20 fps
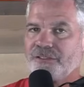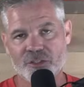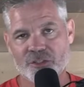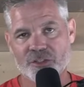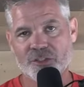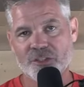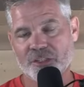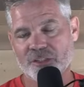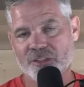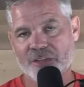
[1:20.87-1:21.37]
This
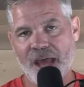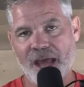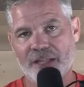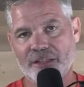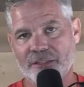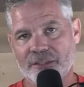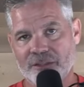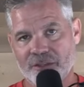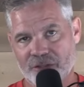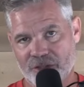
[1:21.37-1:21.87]
is
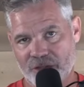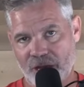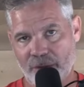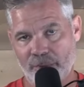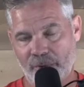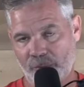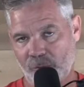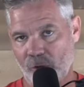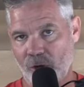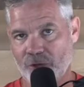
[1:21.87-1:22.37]
exactly the
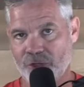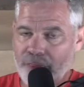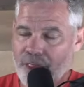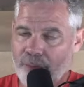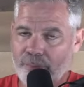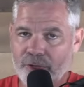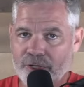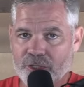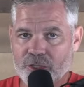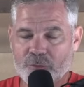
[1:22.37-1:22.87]
same approach. And
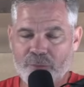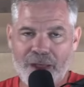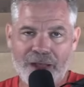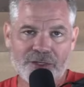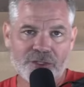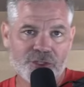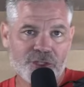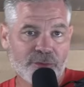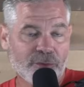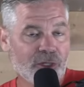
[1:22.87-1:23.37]
that brings us
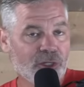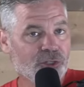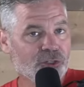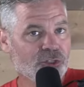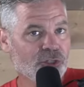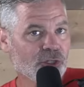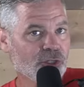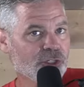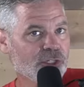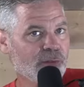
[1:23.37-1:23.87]
back to some
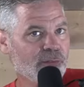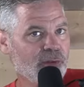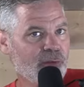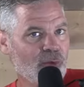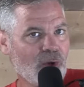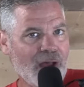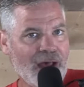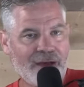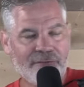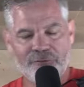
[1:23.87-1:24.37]
concerns some
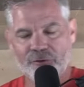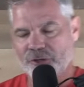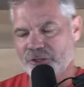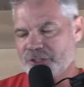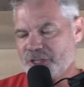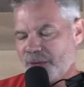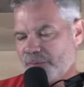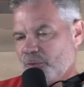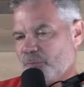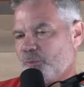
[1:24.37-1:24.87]
people have, for
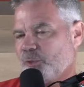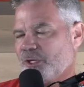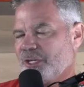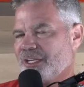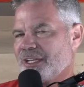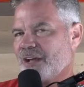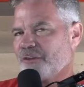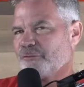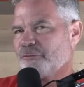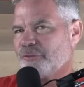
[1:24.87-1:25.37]
example,
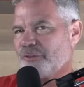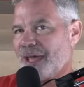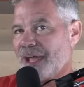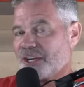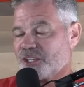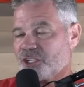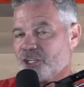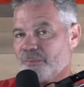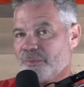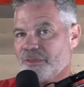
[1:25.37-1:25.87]
putting down
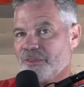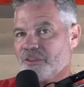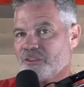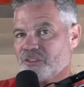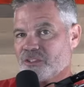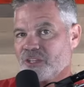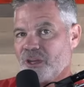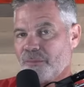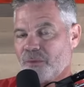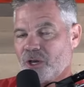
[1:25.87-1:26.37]
flagship in the
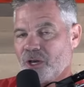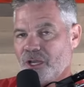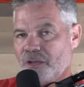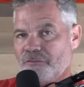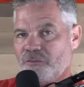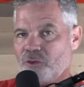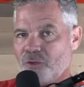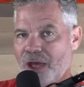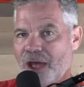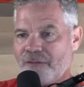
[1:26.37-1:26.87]
summer
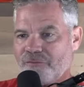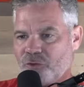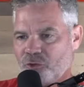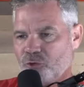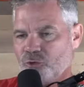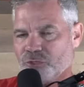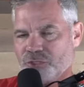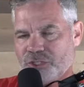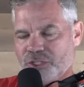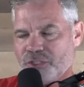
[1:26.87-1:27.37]
if you have
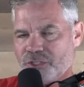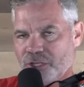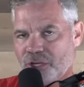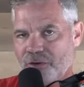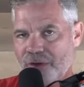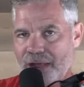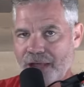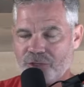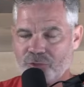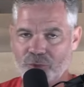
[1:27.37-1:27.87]
cool season
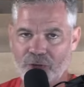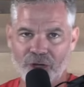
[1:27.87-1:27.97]
grass.